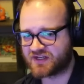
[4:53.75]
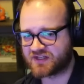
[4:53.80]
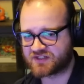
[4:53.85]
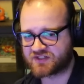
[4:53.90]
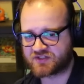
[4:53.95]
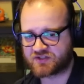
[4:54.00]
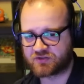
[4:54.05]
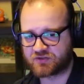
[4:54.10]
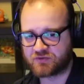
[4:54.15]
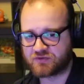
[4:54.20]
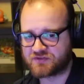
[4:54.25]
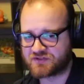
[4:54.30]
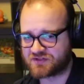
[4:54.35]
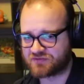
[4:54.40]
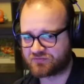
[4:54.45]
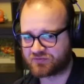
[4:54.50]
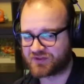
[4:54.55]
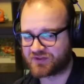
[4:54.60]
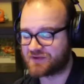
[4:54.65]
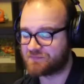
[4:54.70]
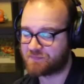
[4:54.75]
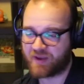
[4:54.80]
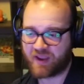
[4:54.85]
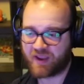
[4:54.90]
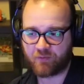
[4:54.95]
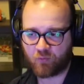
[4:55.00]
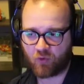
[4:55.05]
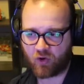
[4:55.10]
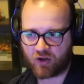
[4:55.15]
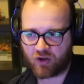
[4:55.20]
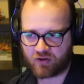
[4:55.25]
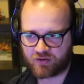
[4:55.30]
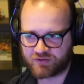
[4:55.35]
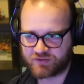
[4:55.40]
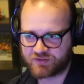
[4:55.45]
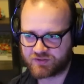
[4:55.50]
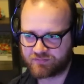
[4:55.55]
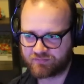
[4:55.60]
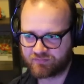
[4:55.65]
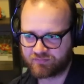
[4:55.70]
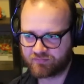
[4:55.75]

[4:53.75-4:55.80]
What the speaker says: exclusively paywalled.